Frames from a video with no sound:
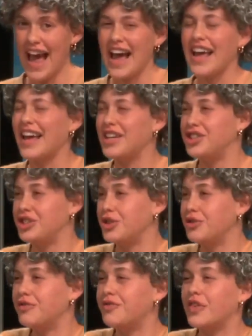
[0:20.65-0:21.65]
at
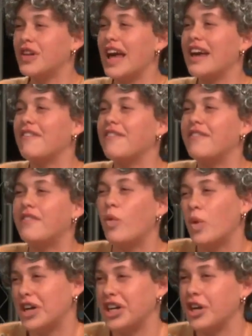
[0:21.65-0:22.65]
HU for like
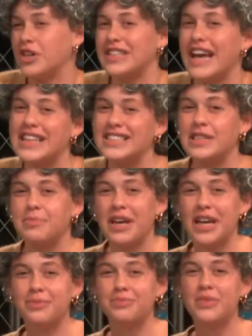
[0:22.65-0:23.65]
40 years
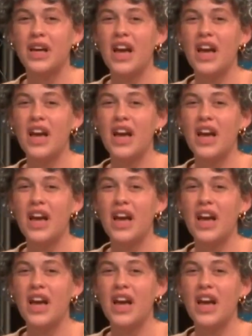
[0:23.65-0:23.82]
ATP.